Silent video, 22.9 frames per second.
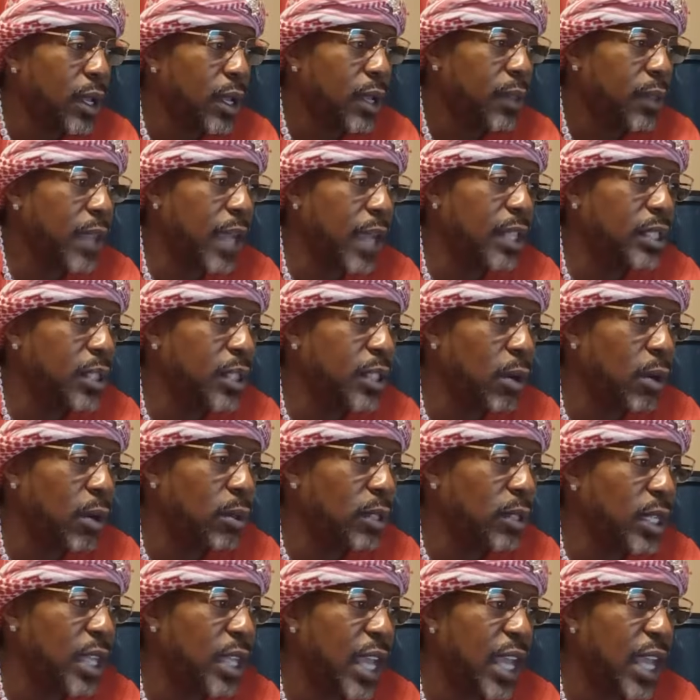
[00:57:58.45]
that is known
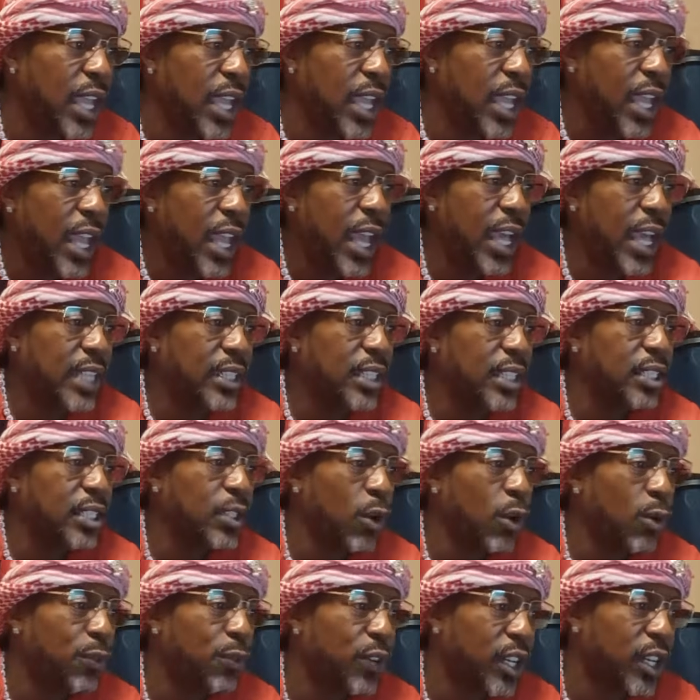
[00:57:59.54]
today as a
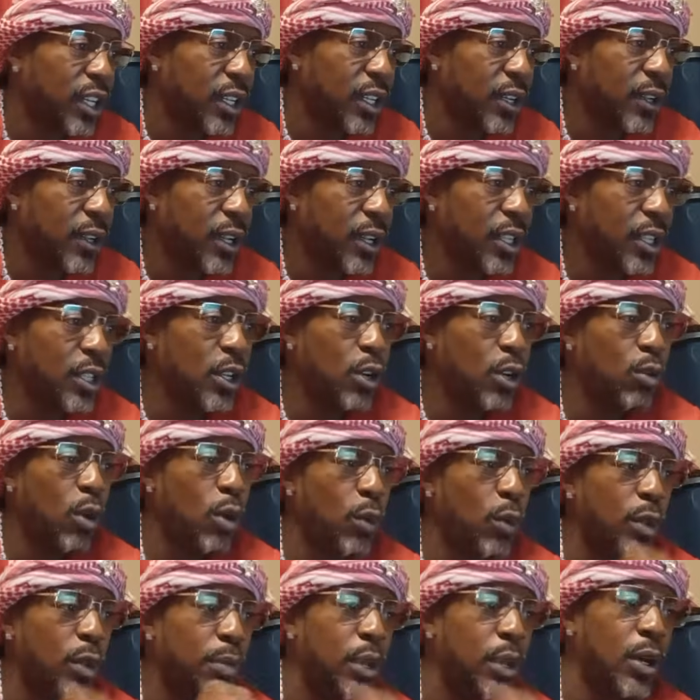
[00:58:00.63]
shofar, you know what
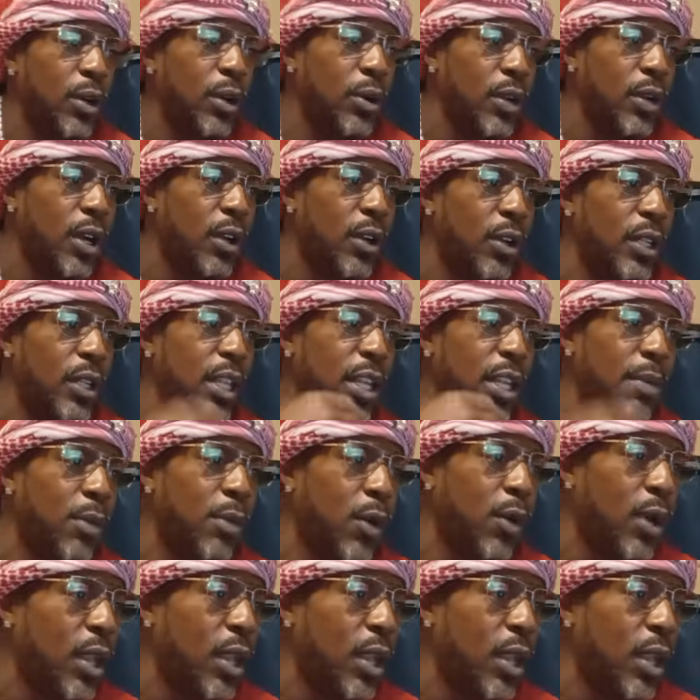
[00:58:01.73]
we blow early in the morning,